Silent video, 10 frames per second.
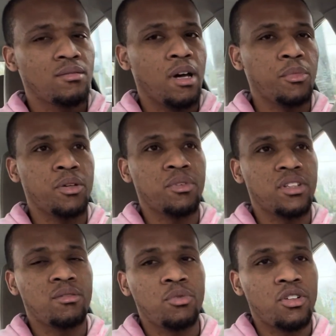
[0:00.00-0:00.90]
I
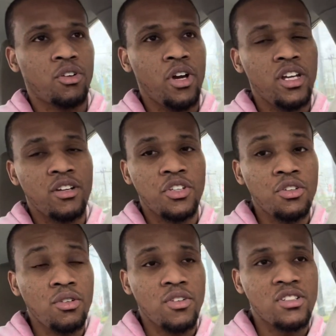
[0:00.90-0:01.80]
mean, well, the creator of the
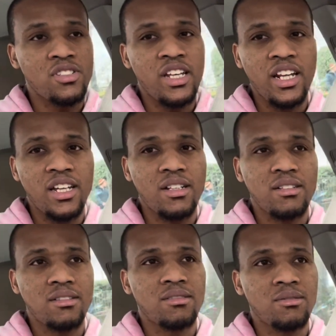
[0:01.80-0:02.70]
universe did it.
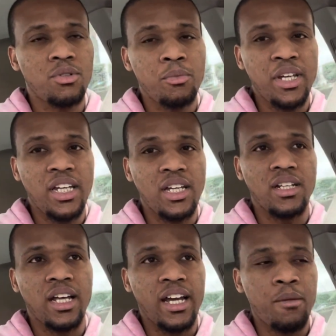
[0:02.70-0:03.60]
What do you
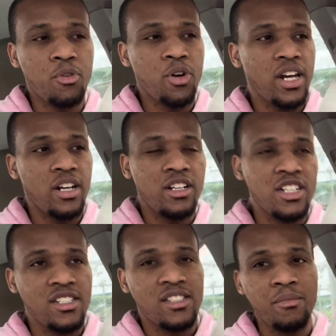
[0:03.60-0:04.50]
mean? Like, I'm created in
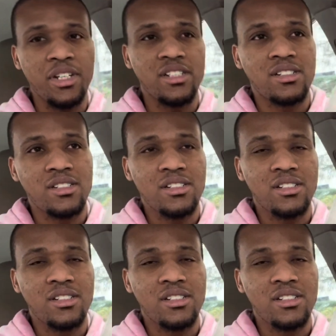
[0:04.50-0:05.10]
his image.